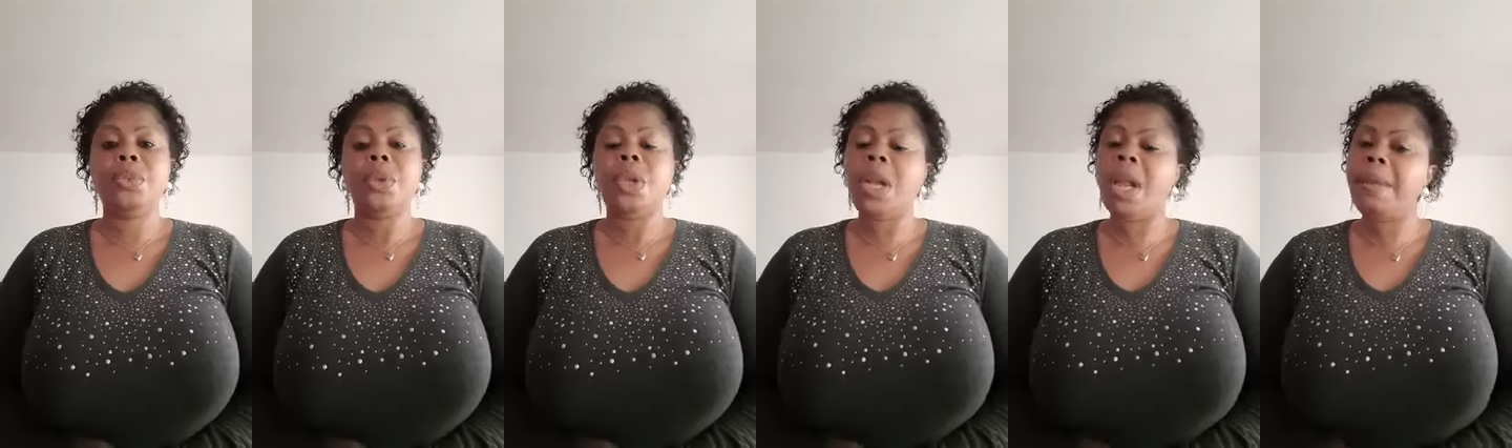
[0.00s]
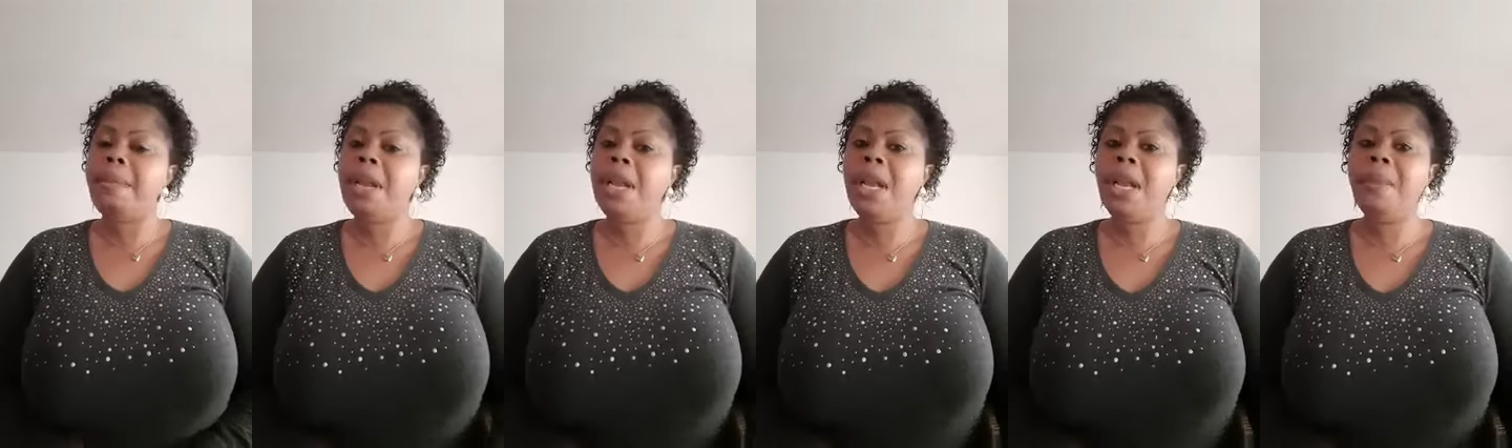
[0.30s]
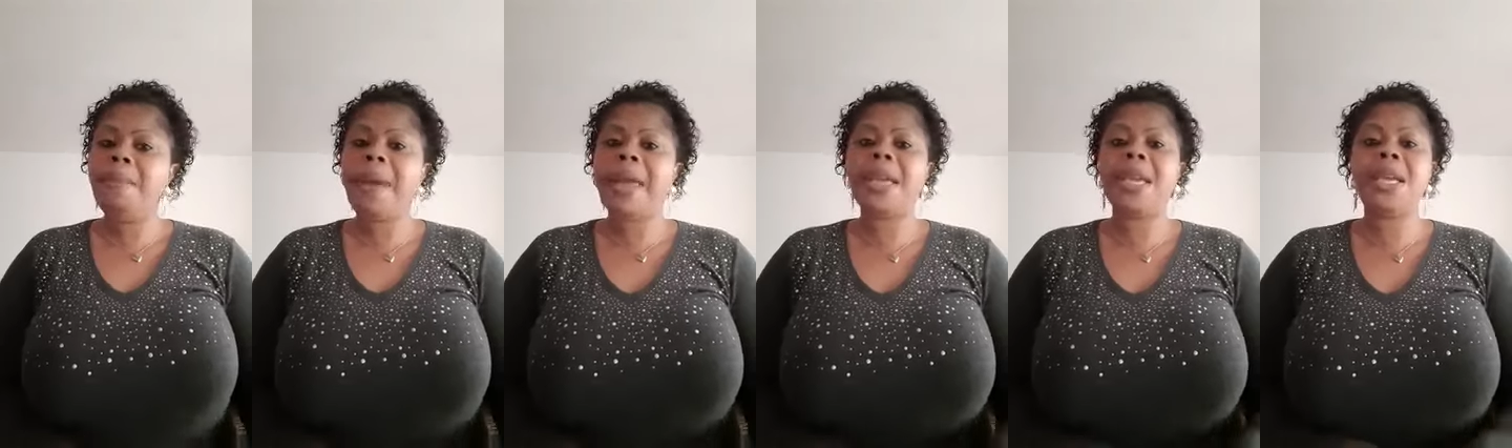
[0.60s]
let me lay
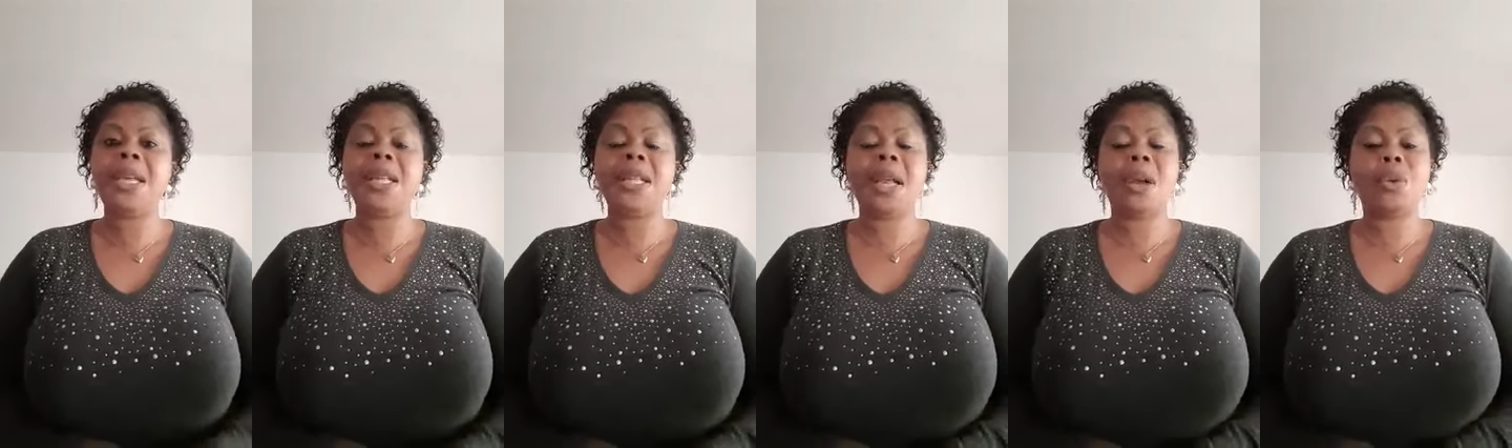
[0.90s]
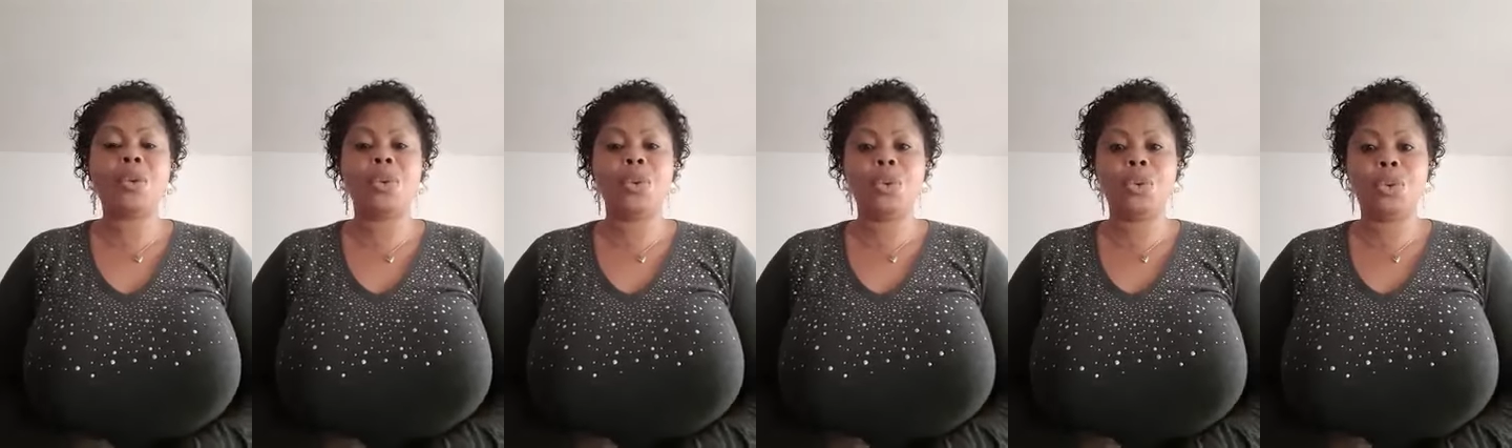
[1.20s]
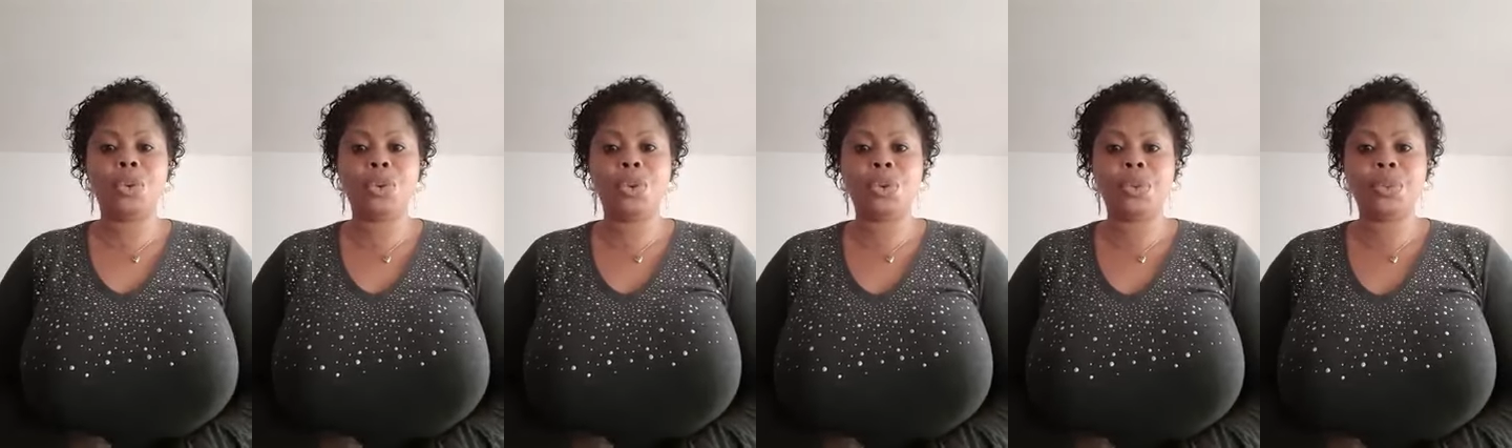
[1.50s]
my case
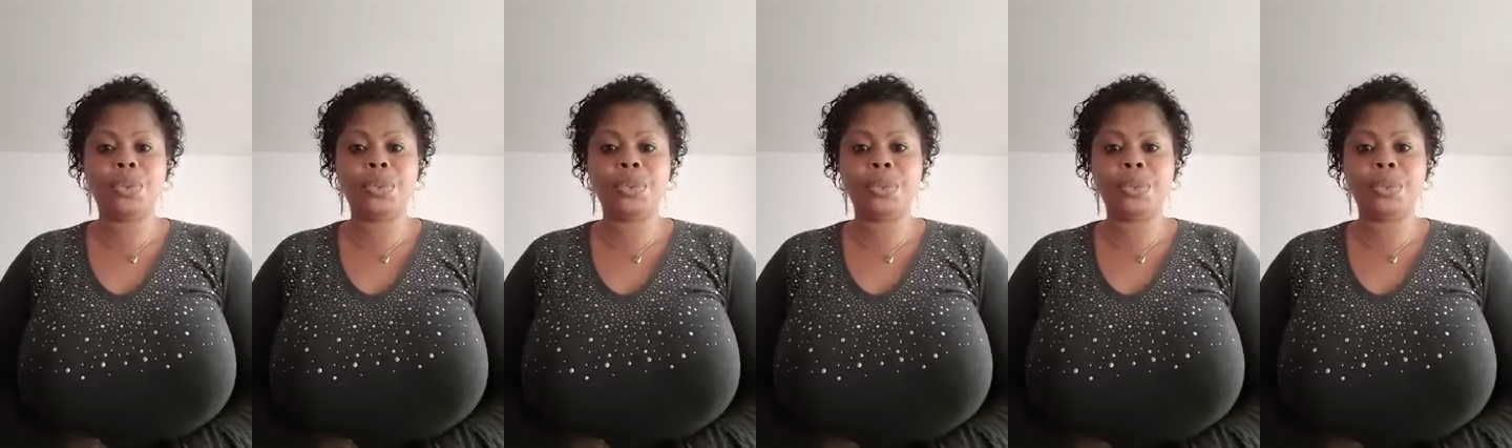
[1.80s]
across.